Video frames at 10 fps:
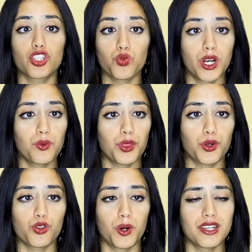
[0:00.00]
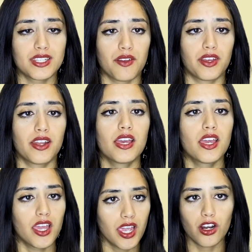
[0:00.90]
21 through
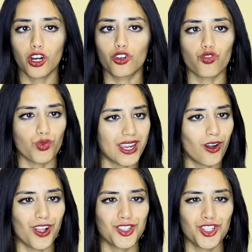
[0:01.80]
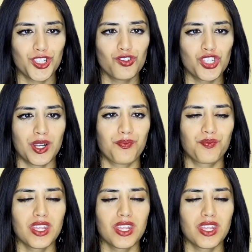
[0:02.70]
27 in our great Constitution.